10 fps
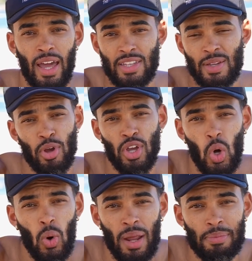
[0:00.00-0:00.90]
I was like, bro, you
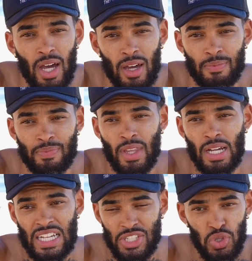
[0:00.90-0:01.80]
know what? I'm
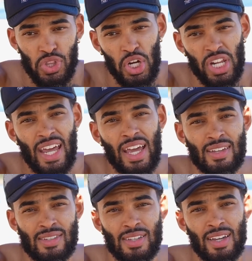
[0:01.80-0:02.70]
done. Let's do 30
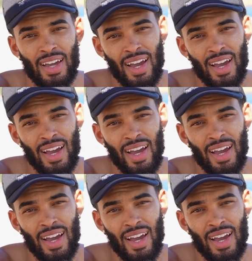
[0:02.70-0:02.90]
days.